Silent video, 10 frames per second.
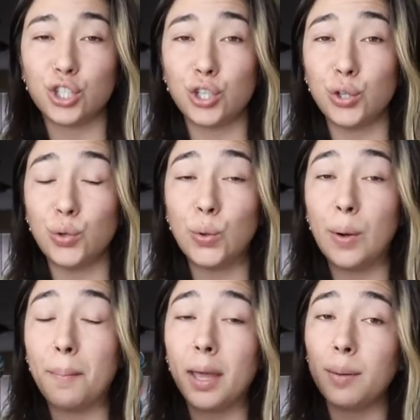
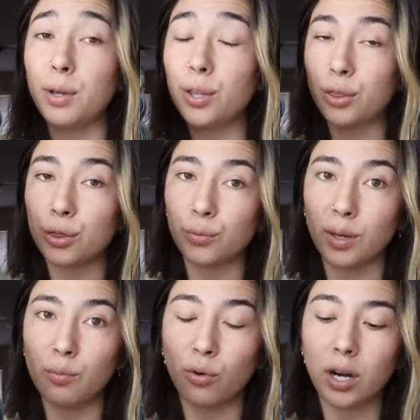two, maybe
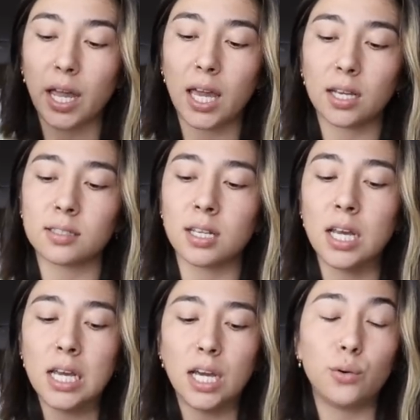three more hanks
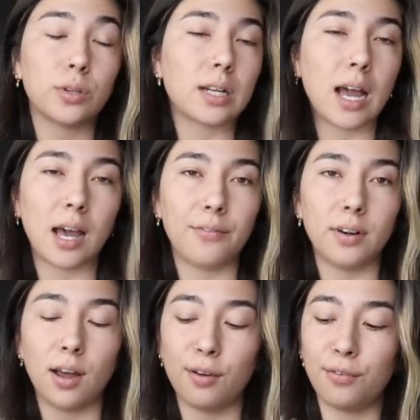in order to have
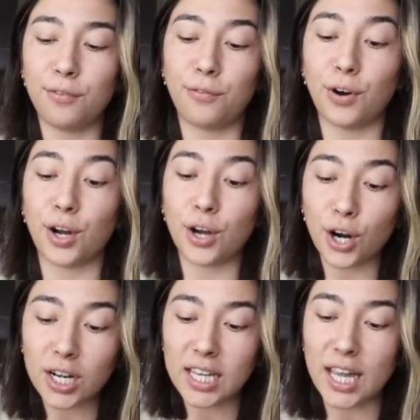enough for a
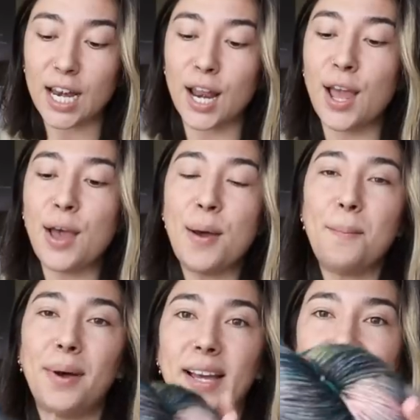cardigan. But